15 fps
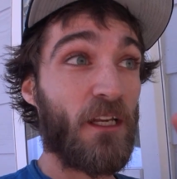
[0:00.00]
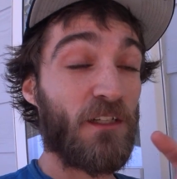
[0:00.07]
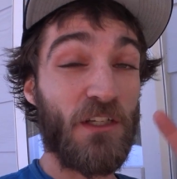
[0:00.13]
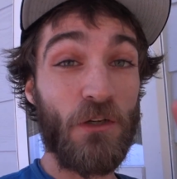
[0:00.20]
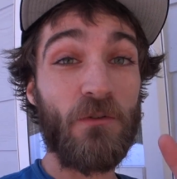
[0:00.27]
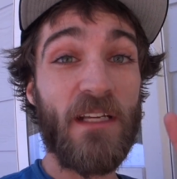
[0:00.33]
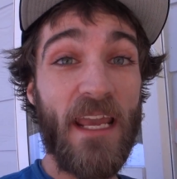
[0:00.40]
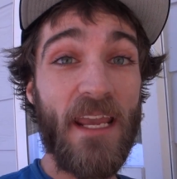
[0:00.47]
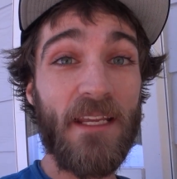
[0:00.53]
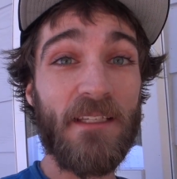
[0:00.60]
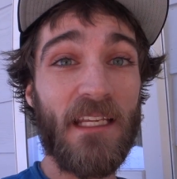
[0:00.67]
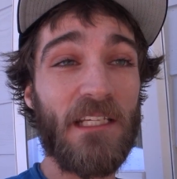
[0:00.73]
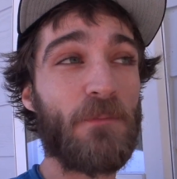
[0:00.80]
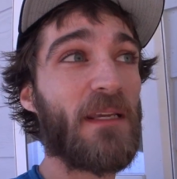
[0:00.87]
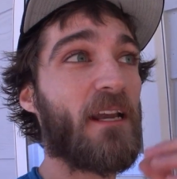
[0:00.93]
2 days
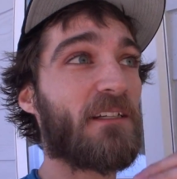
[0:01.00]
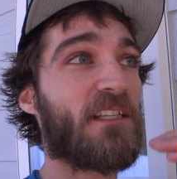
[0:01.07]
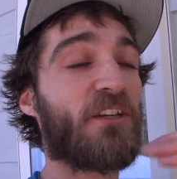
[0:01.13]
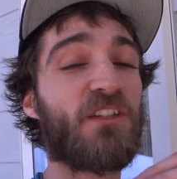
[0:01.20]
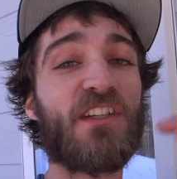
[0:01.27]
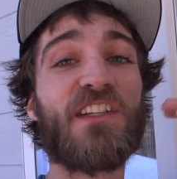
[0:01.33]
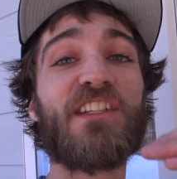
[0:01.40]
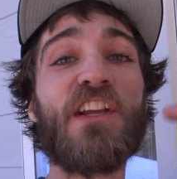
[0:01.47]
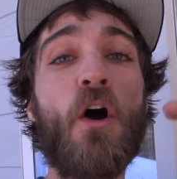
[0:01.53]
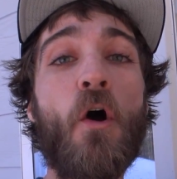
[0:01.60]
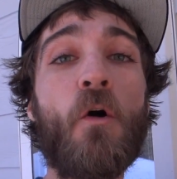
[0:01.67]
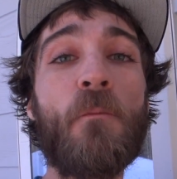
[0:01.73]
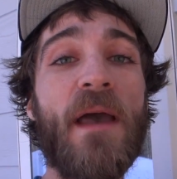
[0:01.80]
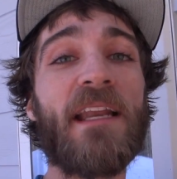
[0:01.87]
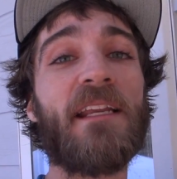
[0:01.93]
is because there's
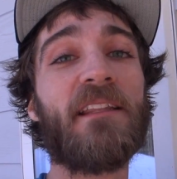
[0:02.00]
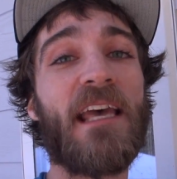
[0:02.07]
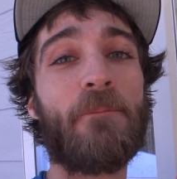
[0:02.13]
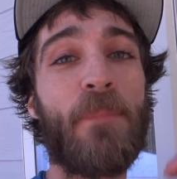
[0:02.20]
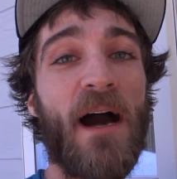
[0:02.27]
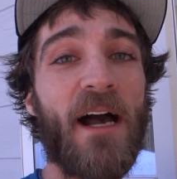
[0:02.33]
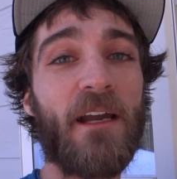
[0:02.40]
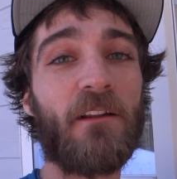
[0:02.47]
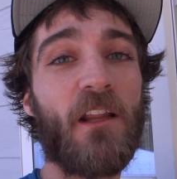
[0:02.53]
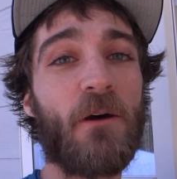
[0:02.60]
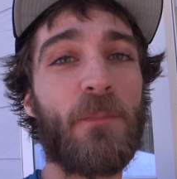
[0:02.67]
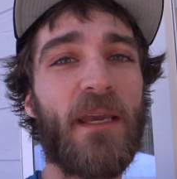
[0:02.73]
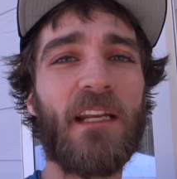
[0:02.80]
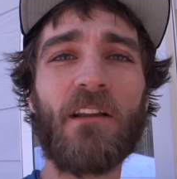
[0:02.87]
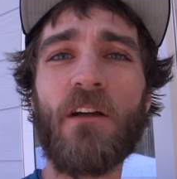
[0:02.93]
so many that pile
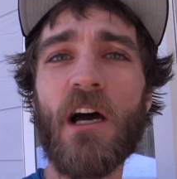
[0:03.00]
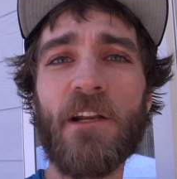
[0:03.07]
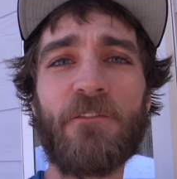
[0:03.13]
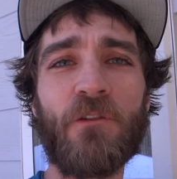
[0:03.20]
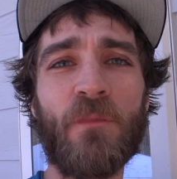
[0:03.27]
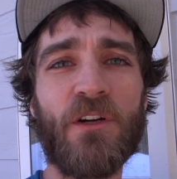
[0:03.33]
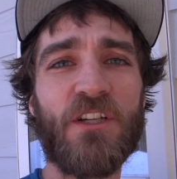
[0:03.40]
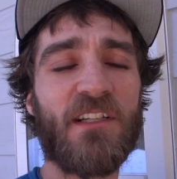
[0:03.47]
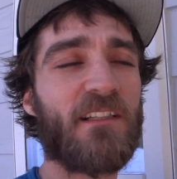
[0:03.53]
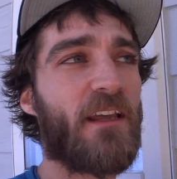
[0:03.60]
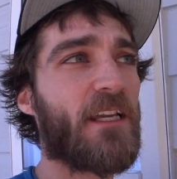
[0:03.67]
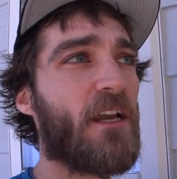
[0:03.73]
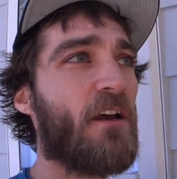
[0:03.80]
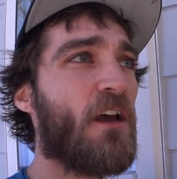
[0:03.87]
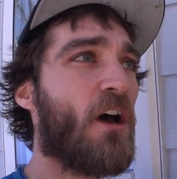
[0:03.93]
up, and a lot of them are just
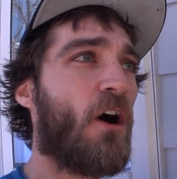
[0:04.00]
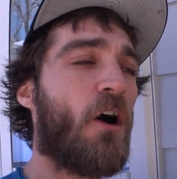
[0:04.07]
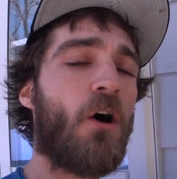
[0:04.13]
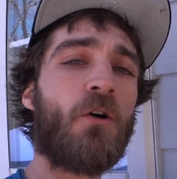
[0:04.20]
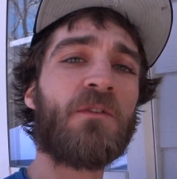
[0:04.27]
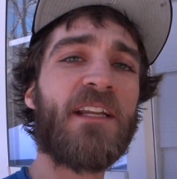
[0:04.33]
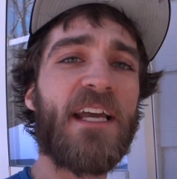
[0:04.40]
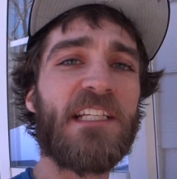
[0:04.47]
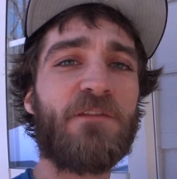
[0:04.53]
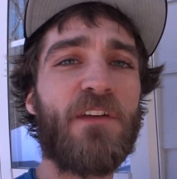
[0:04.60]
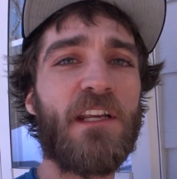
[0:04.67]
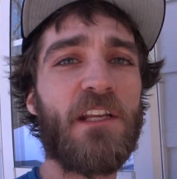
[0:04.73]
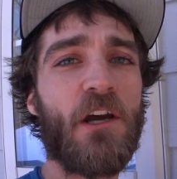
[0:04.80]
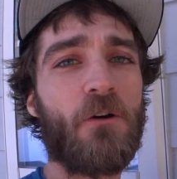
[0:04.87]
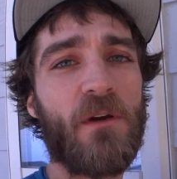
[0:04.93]
like, oh, nice
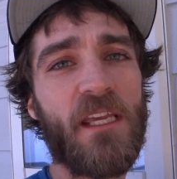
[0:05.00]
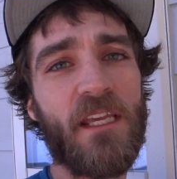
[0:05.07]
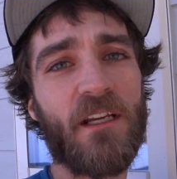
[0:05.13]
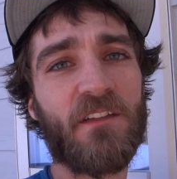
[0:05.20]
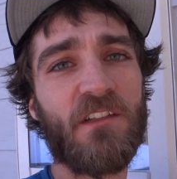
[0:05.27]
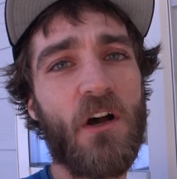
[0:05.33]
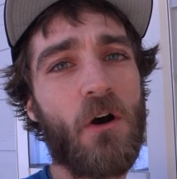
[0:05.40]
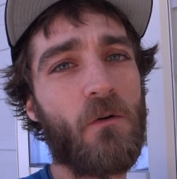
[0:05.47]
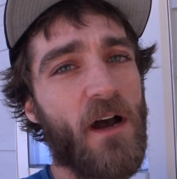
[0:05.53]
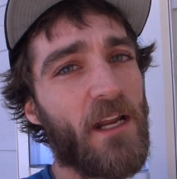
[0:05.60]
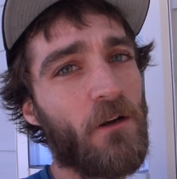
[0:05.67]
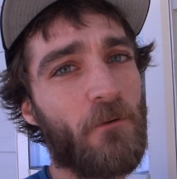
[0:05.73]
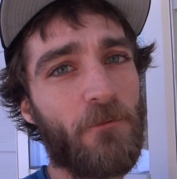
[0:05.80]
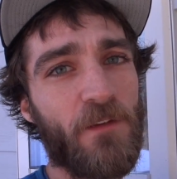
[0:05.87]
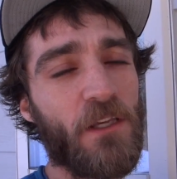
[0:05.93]
video, EXO. I
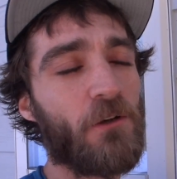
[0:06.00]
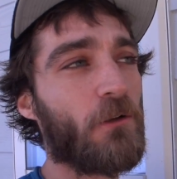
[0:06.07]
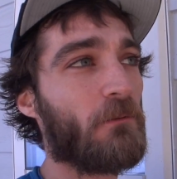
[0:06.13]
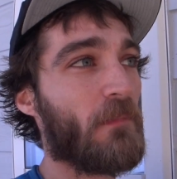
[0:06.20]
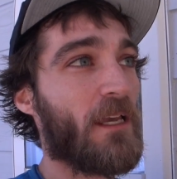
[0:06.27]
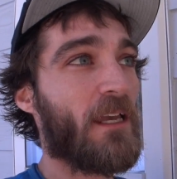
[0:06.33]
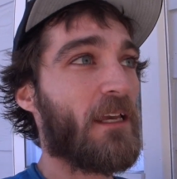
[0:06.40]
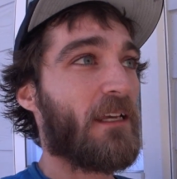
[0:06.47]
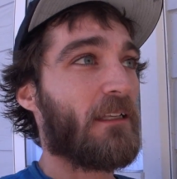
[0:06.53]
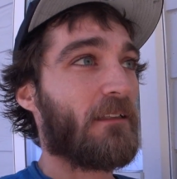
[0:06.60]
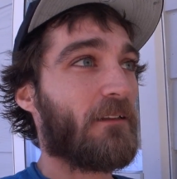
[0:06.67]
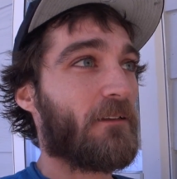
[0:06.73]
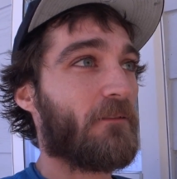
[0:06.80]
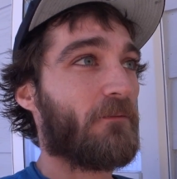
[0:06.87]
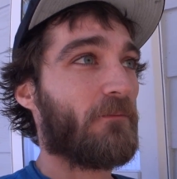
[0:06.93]
don't feel
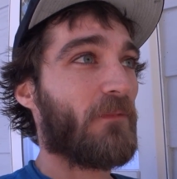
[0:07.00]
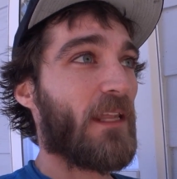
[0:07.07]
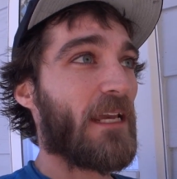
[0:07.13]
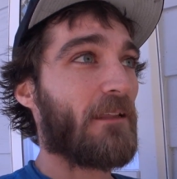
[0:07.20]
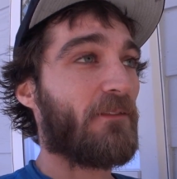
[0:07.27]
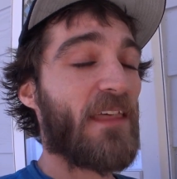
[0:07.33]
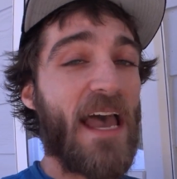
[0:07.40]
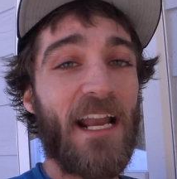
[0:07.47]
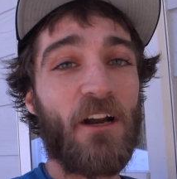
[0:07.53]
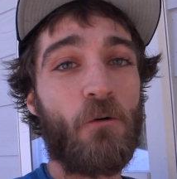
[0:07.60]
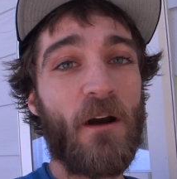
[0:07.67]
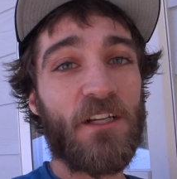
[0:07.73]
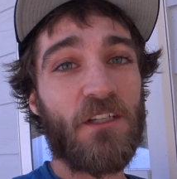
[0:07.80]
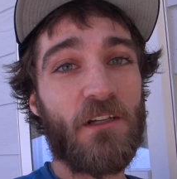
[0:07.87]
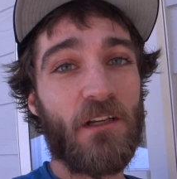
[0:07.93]
like that
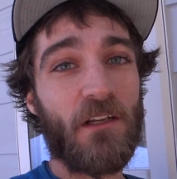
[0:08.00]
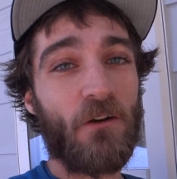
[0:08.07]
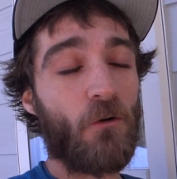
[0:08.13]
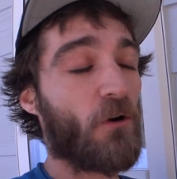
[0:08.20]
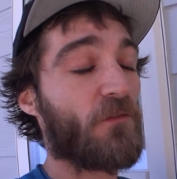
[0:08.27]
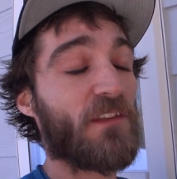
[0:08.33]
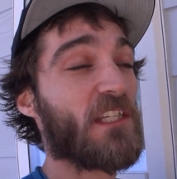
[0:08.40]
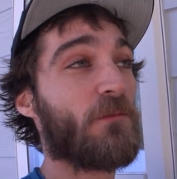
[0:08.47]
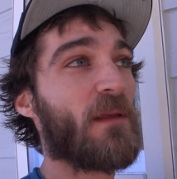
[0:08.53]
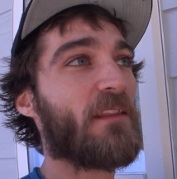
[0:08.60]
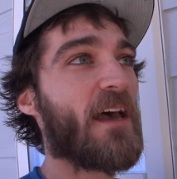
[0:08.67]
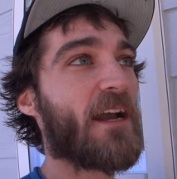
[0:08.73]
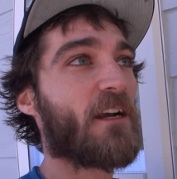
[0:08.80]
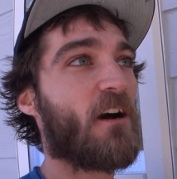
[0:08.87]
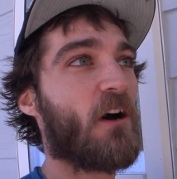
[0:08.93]
question, or excuse me,
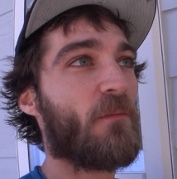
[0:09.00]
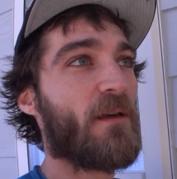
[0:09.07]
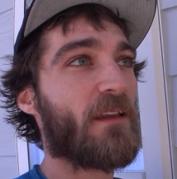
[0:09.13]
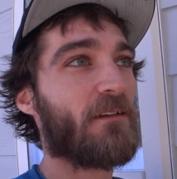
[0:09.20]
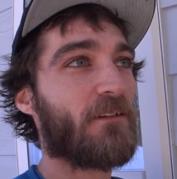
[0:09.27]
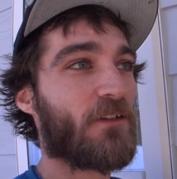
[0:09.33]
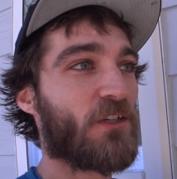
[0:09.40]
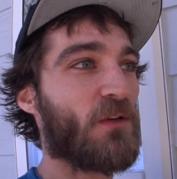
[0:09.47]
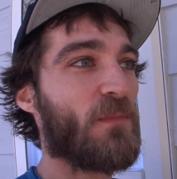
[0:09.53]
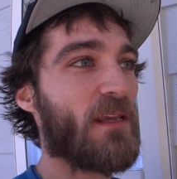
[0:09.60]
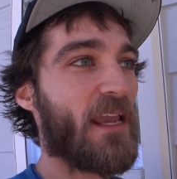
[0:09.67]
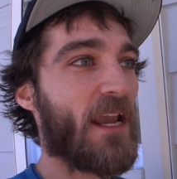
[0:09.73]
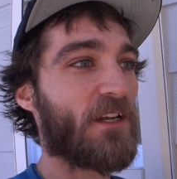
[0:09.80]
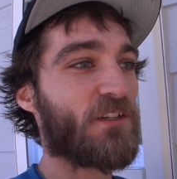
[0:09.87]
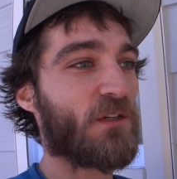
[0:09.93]
that comment should
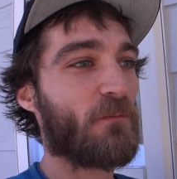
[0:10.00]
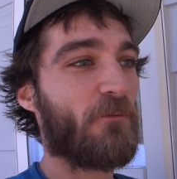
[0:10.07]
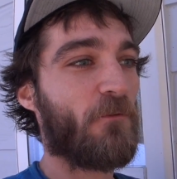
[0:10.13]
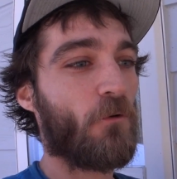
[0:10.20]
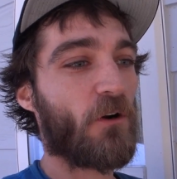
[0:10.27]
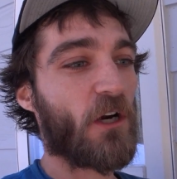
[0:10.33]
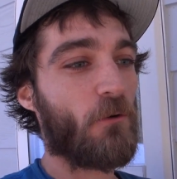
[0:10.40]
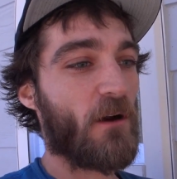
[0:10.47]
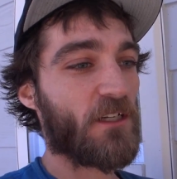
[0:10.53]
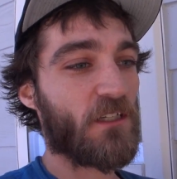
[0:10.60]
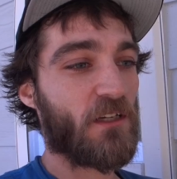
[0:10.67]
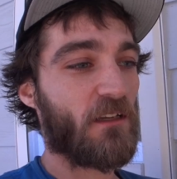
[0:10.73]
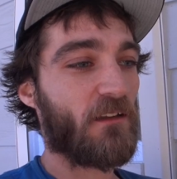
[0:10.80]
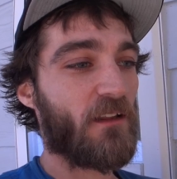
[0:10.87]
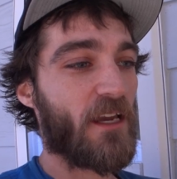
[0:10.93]
be answered before a
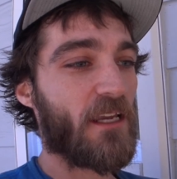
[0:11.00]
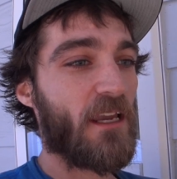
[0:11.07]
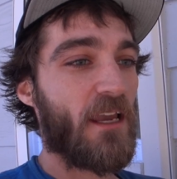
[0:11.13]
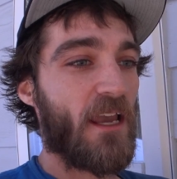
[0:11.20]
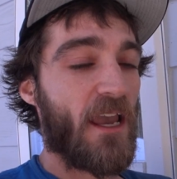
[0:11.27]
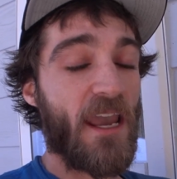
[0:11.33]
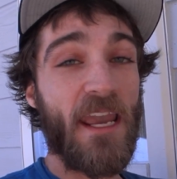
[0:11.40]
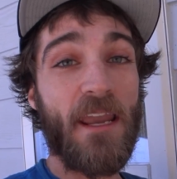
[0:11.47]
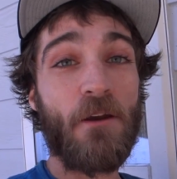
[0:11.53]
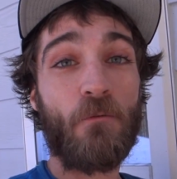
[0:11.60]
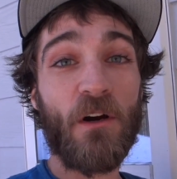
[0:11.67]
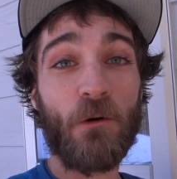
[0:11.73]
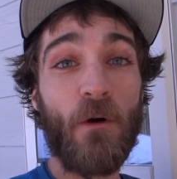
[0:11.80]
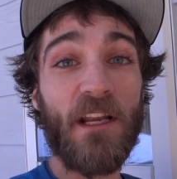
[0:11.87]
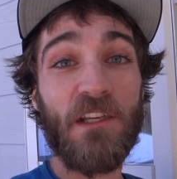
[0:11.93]
question like, hey,
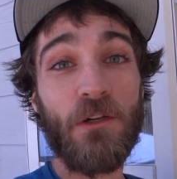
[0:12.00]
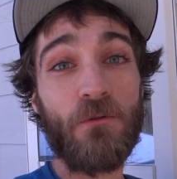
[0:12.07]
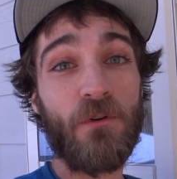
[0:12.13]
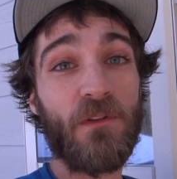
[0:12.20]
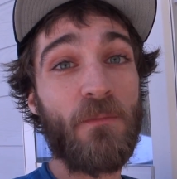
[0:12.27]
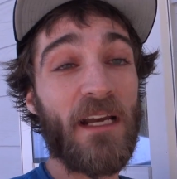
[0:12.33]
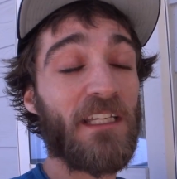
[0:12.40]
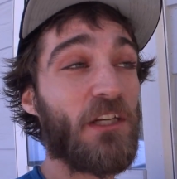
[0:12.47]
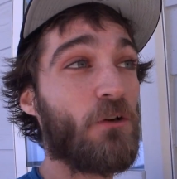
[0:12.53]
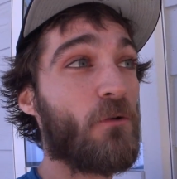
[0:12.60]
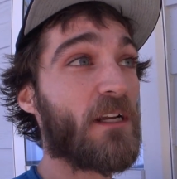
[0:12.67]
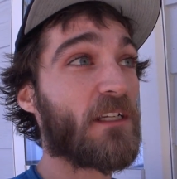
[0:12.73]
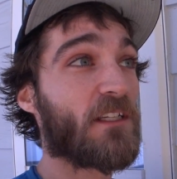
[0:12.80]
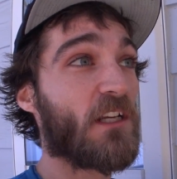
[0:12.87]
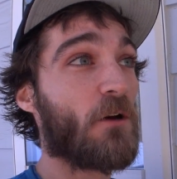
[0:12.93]
where do I do with my
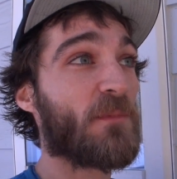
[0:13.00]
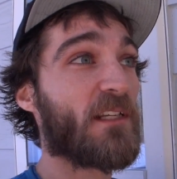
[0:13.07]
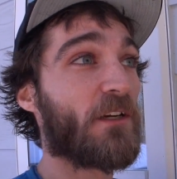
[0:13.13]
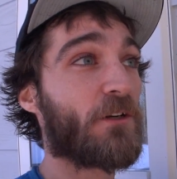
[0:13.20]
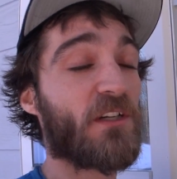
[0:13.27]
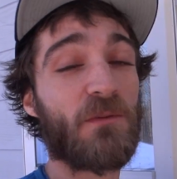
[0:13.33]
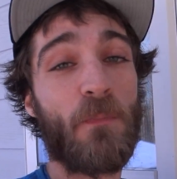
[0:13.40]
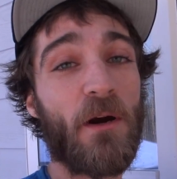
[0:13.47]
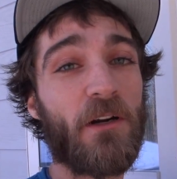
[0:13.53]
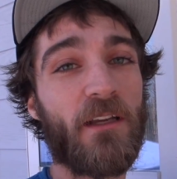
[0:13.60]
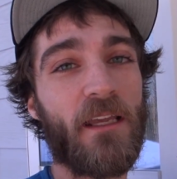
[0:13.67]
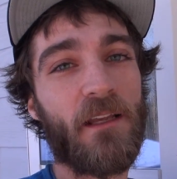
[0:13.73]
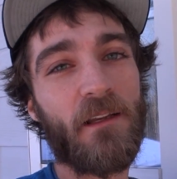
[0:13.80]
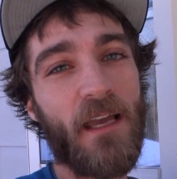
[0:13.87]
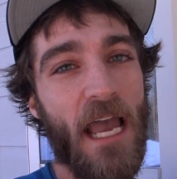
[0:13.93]
2-inch subs that are sparking?